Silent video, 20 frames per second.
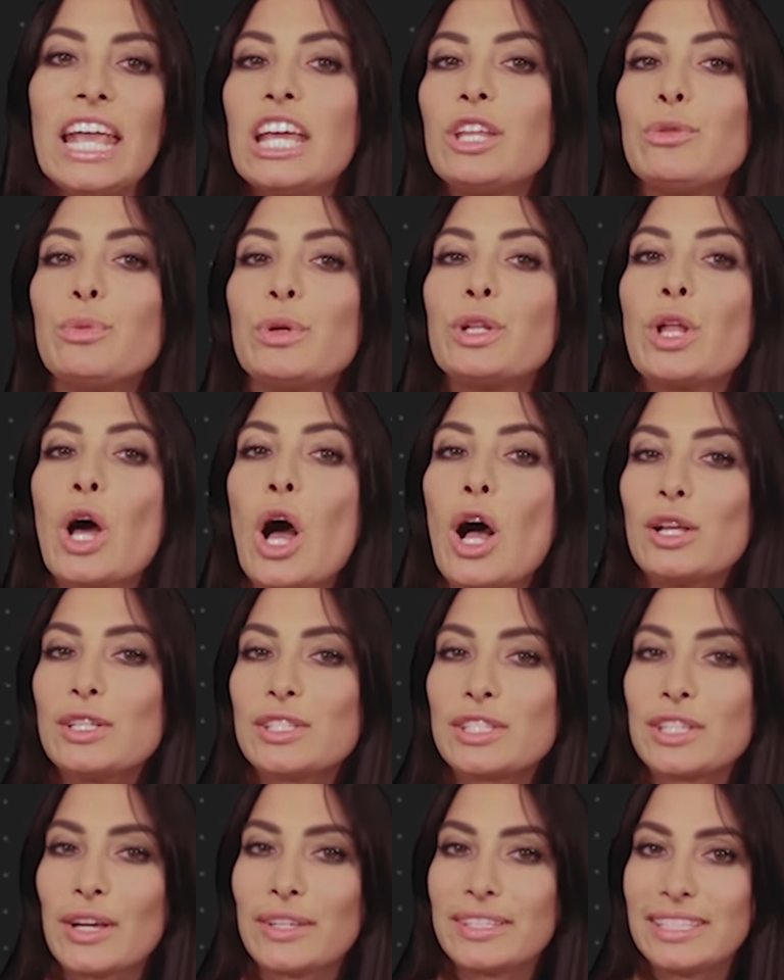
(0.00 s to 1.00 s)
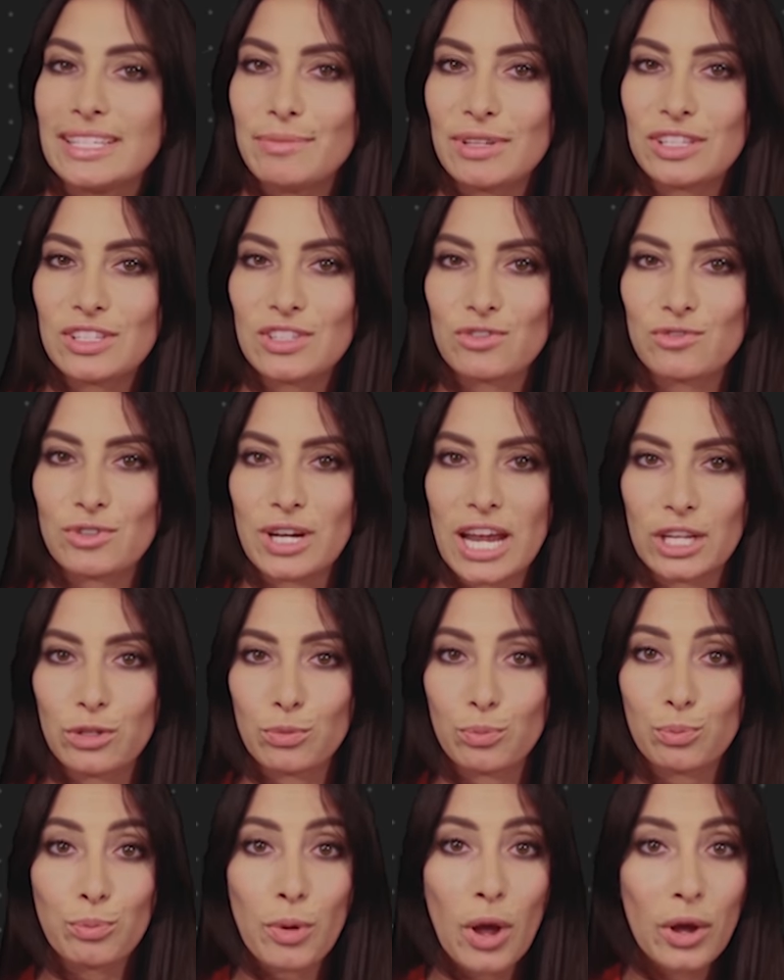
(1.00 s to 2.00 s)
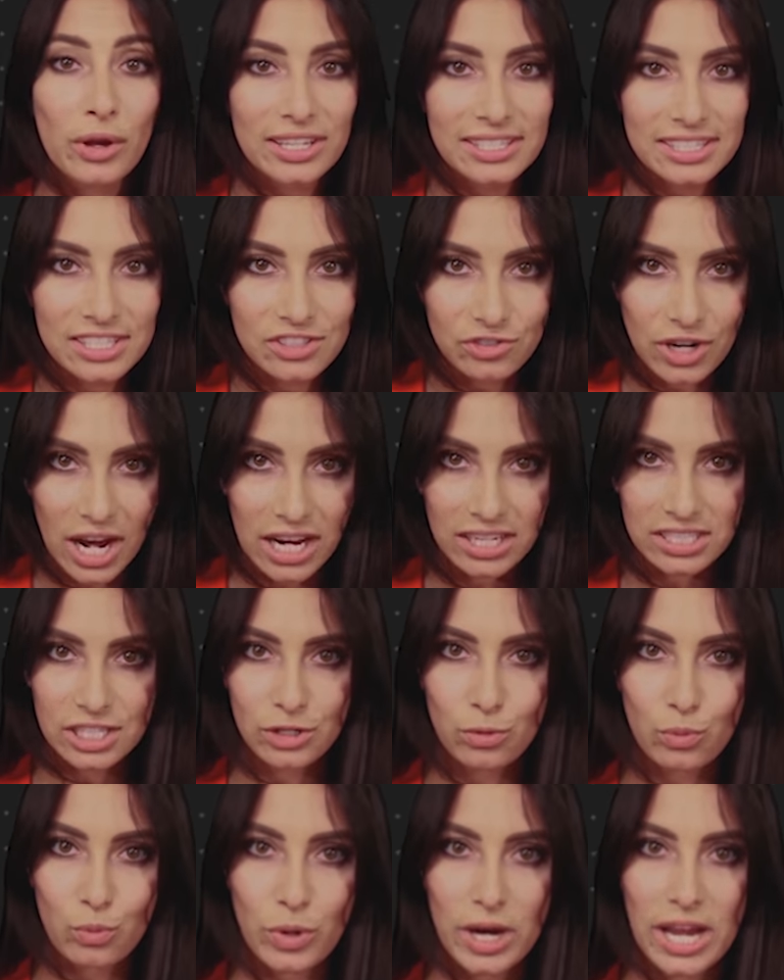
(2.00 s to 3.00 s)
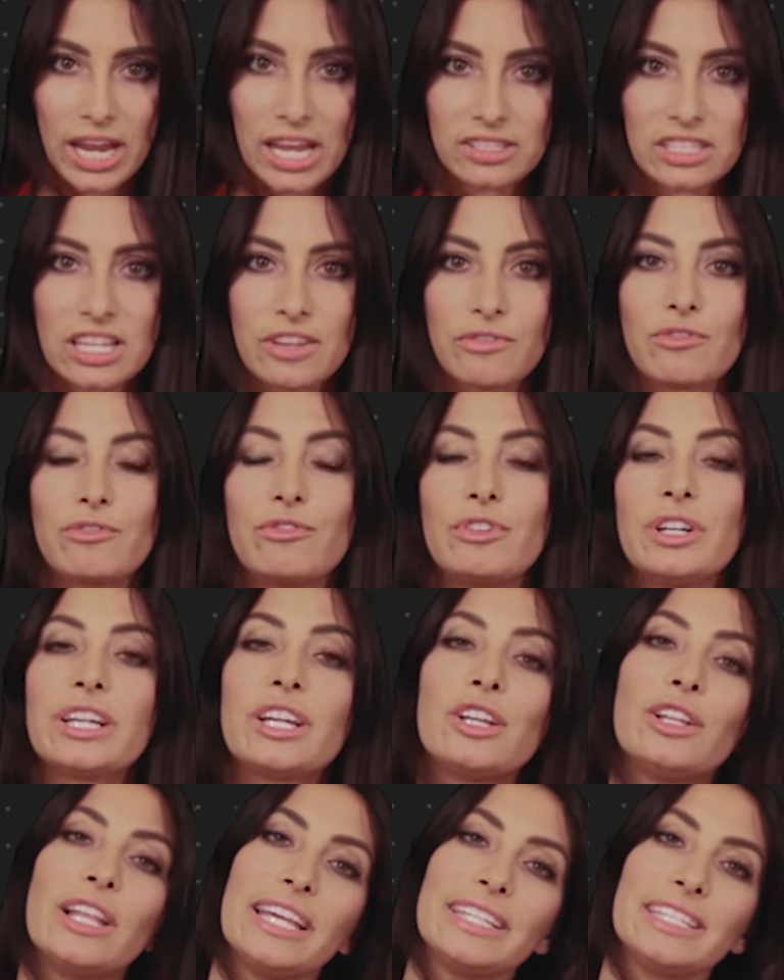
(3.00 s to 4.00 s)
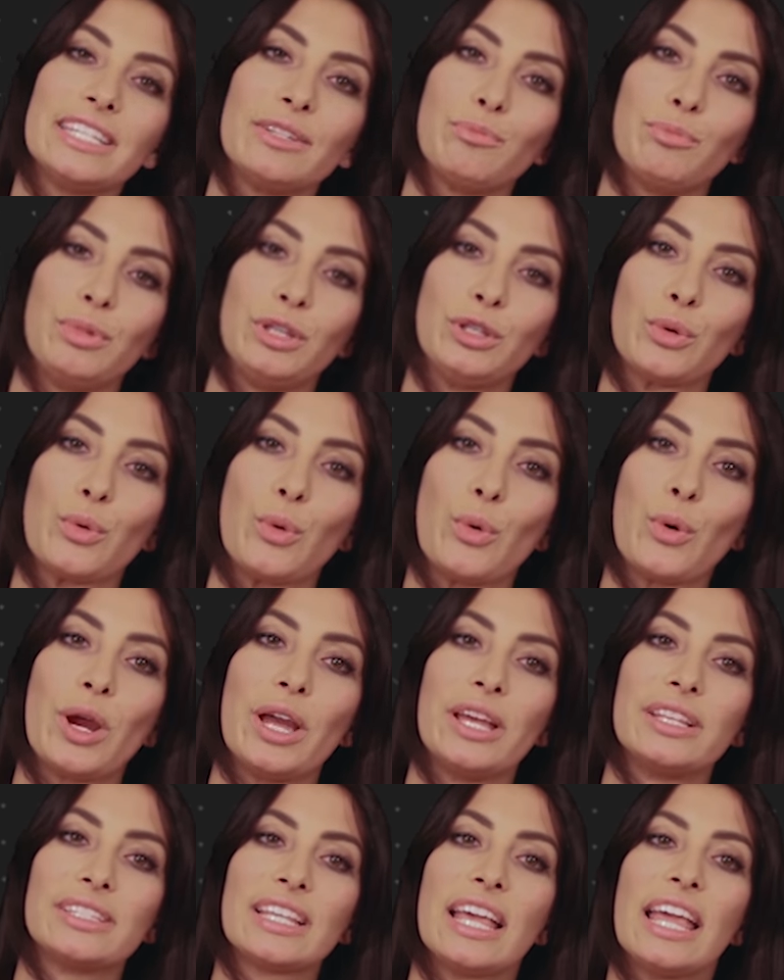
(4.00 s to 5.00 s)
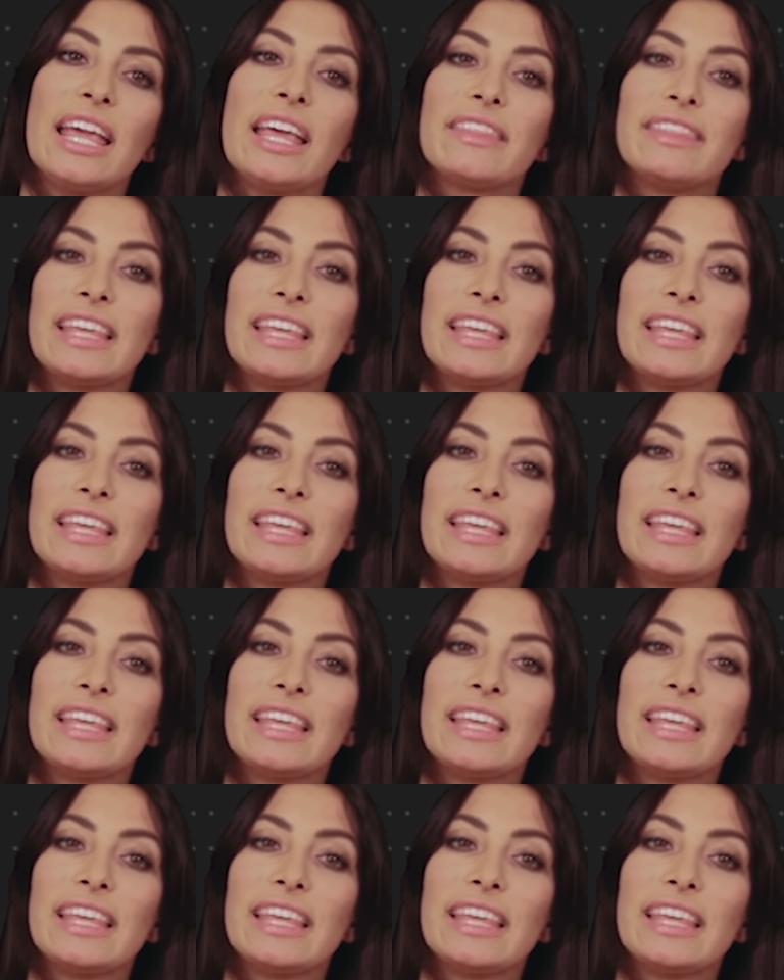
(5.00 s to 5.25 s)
It will also demonstrate more constructive ways of regulating Bitcoins